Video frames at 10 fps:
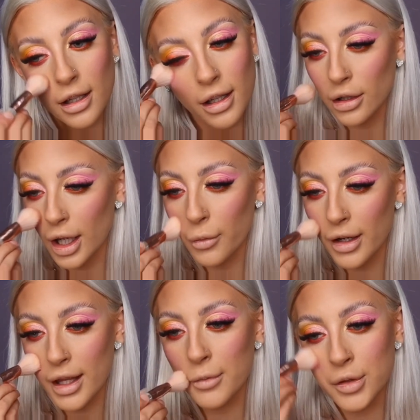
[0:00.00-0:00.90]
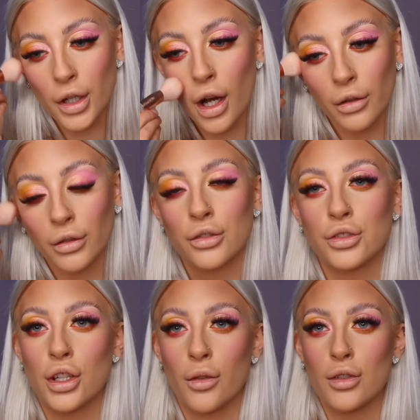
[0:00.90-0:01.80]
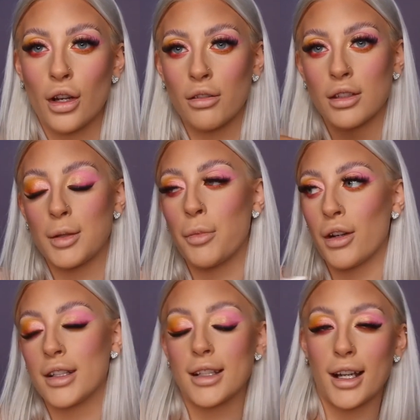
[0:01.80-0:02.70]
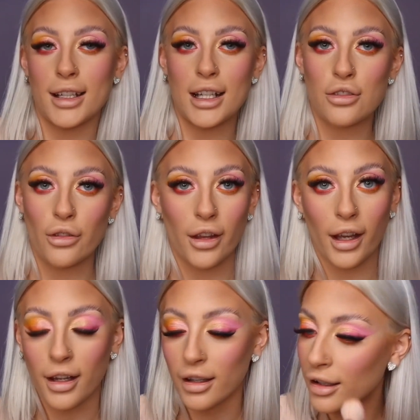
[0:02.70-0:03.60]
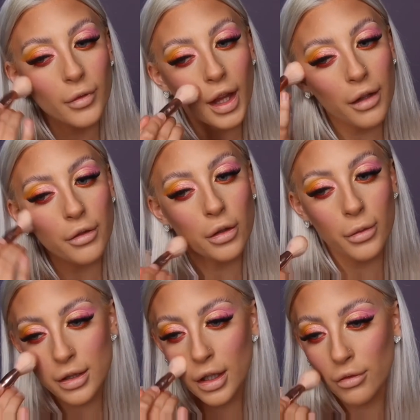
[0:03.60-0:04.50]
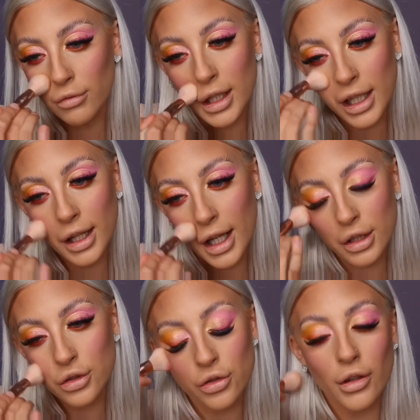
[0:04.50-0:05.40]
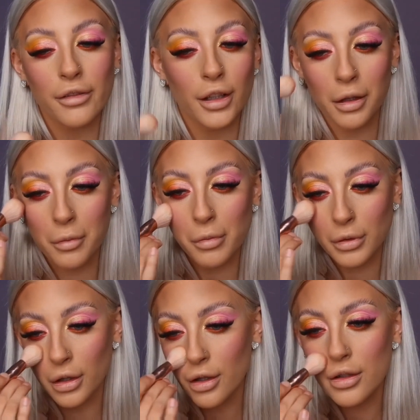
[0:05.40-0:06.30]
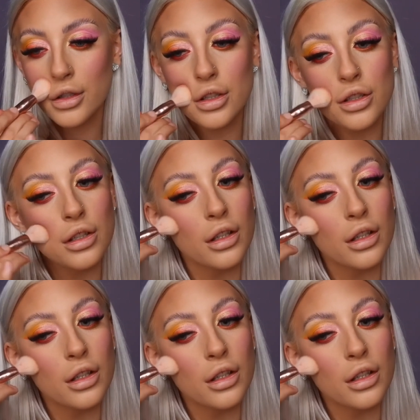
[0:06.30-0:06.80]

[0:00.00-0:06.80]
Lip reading: I look like one of them dolls. Do you know the dolls that you put inside each other? They've always got really extravagant blush.